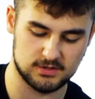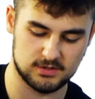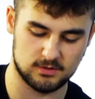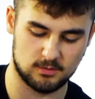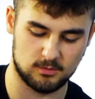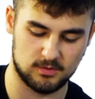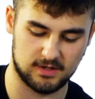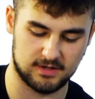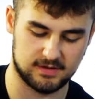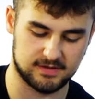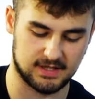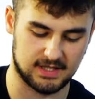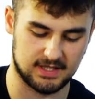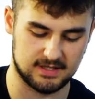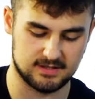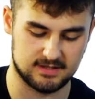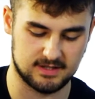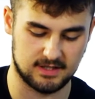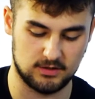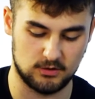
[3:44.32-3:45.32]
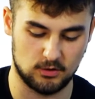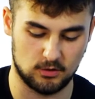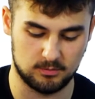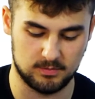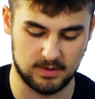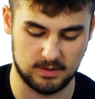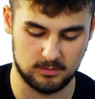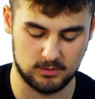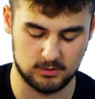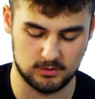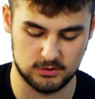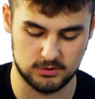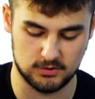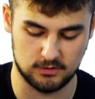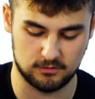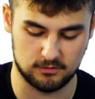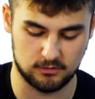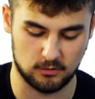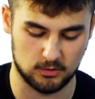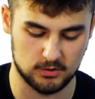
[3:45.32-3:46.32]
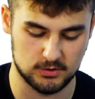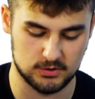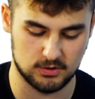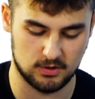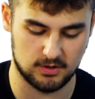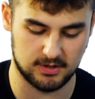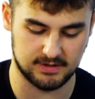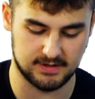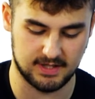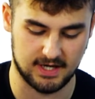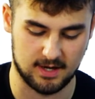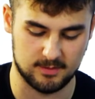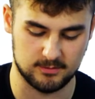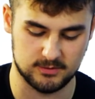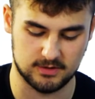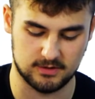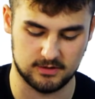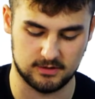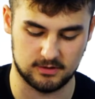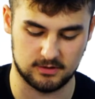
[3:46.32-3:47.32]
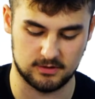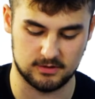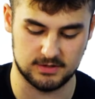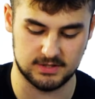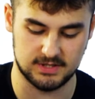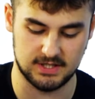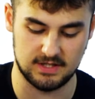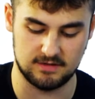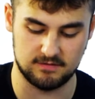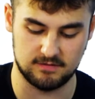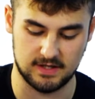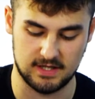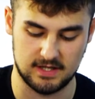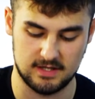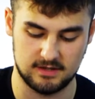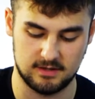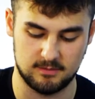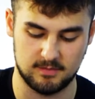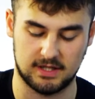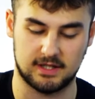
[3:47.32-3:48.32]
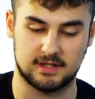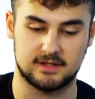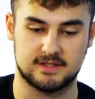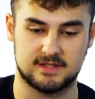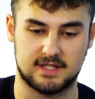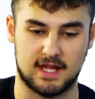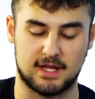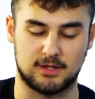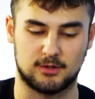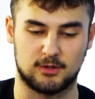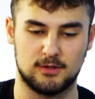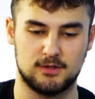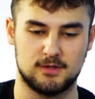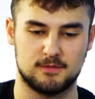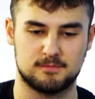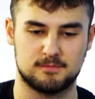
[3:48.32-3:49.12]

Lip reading: some of the things that young people should focus on in terms of their CV to make it stand out?